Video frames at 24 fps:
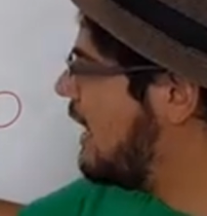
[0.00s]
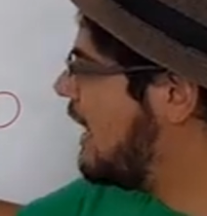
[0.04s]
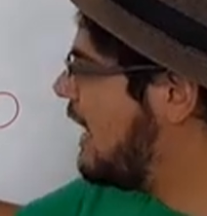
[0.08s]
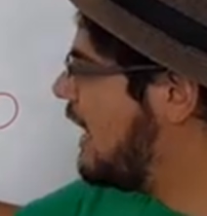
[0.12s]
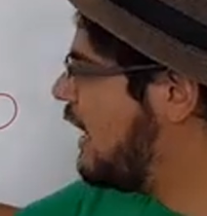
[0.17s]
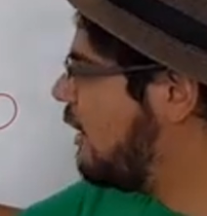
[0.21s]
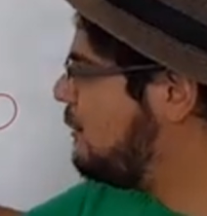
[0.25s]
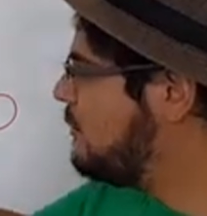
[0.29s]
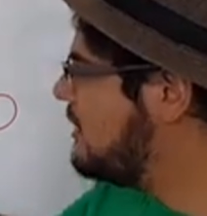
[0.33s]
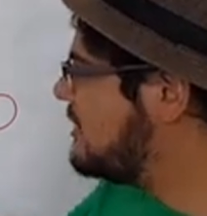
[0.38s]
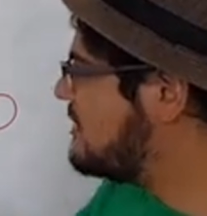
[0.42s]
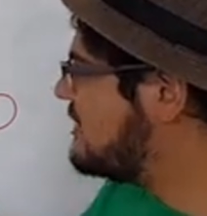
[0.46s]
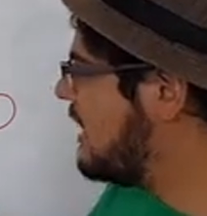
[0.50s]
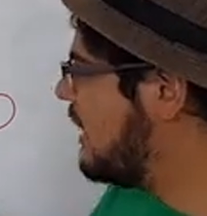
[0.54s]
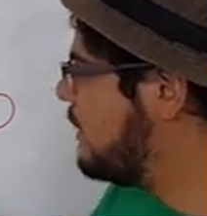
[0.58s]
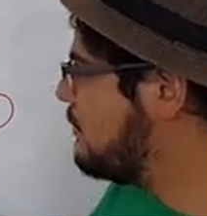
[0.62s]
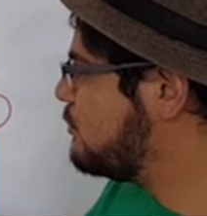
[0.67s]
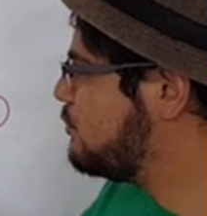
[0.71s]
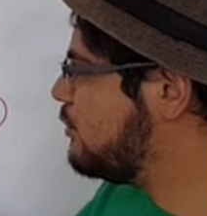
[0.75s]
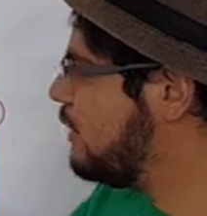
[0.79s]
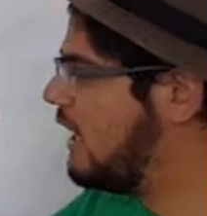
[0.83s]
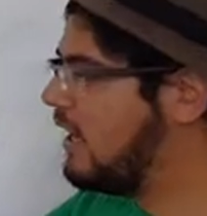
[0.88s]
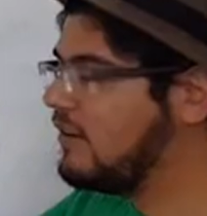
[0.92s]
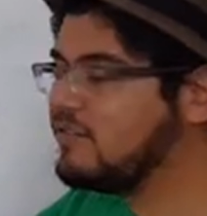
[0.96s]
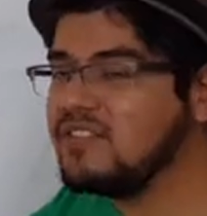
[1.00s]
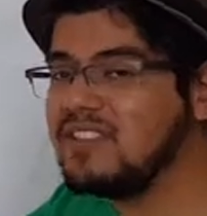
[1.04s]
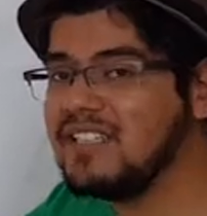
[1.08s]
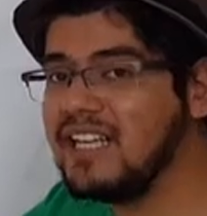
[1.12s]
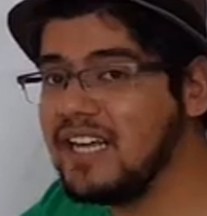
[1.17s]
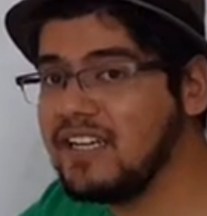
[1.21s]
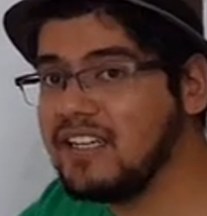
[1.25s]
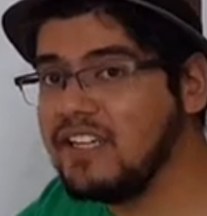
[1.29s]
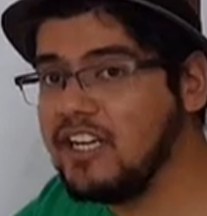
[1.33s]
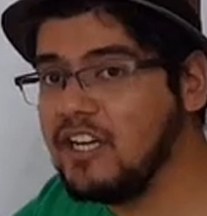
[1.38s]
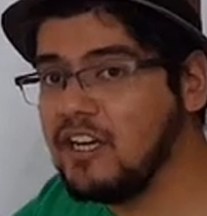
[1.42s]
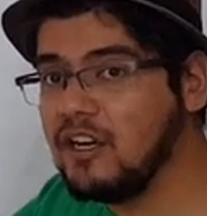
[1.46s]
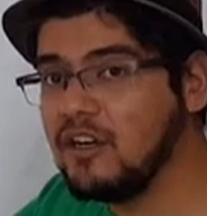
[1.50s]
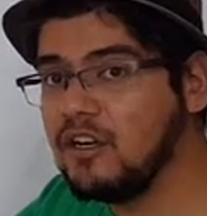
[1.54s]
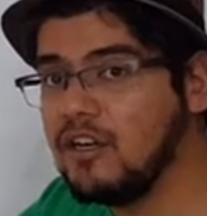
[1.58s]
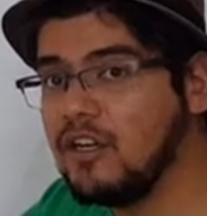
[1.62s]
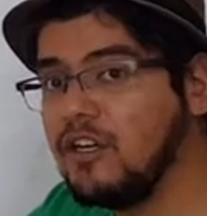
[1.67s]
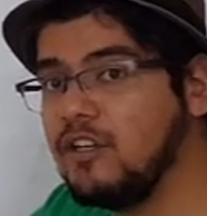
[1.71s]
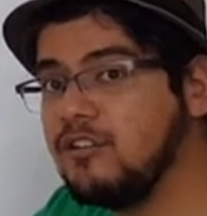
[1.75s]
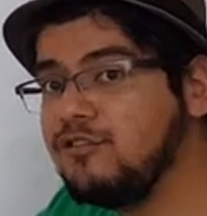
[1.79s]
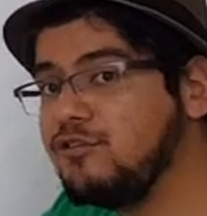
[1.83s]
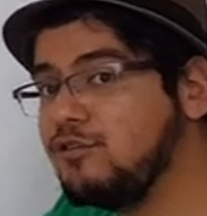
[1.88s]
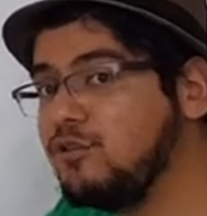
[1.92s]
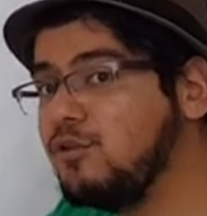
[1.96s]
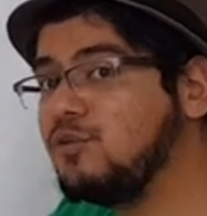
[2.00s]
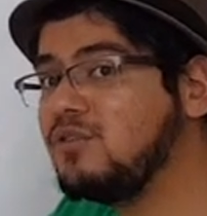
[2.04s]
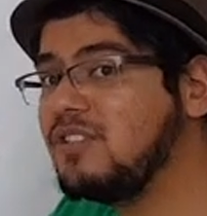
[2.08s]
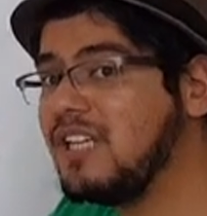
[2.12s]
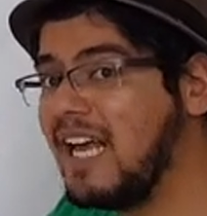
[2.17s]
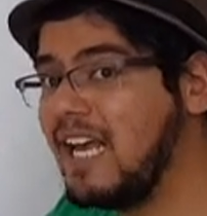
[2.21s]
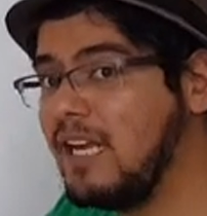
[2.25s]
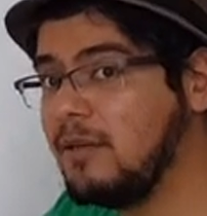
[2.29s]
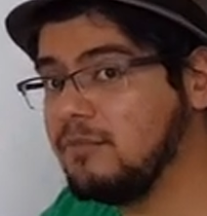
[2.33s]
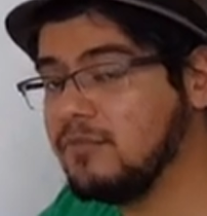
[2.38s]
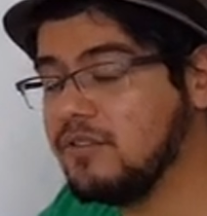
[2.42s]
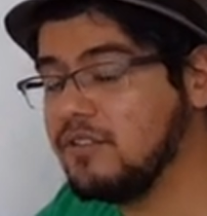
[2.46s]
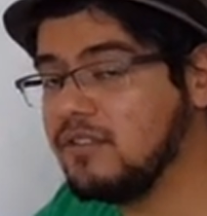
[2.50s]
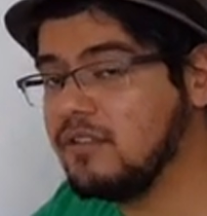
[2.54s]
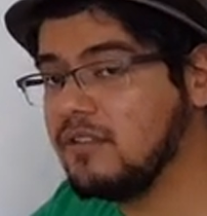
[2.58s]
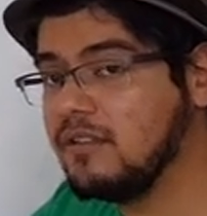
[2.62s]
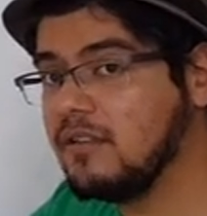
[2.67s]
How many times do you have 10 here? 2 times.